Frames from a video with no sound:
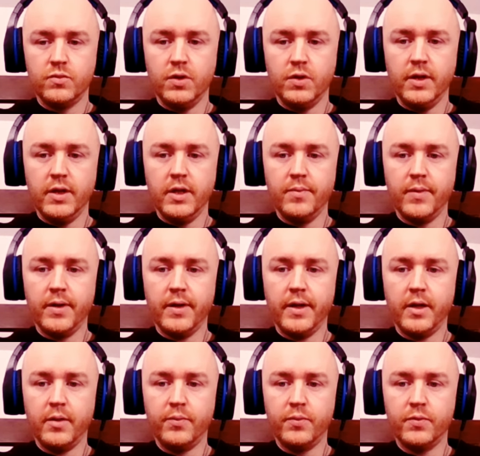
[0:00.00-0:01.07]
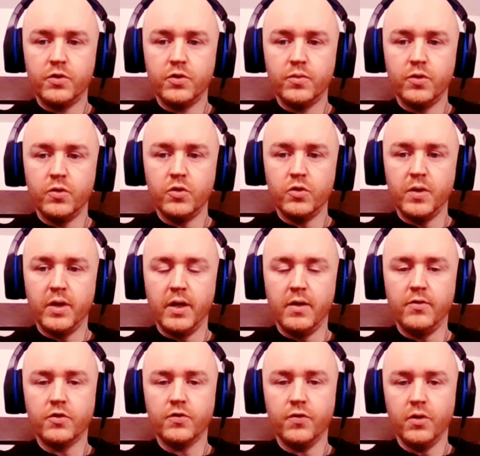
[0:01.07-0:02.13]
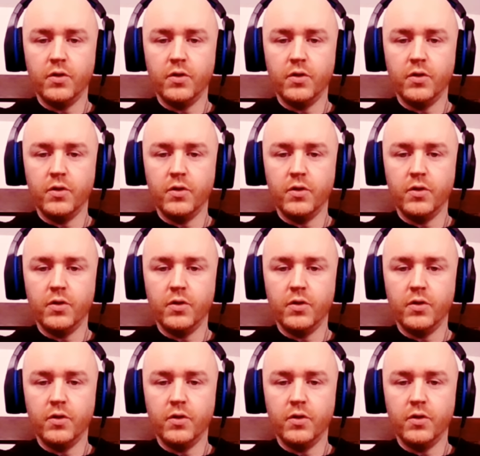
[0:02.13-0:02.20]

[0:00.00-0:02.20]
do you think it might help some of those behaviors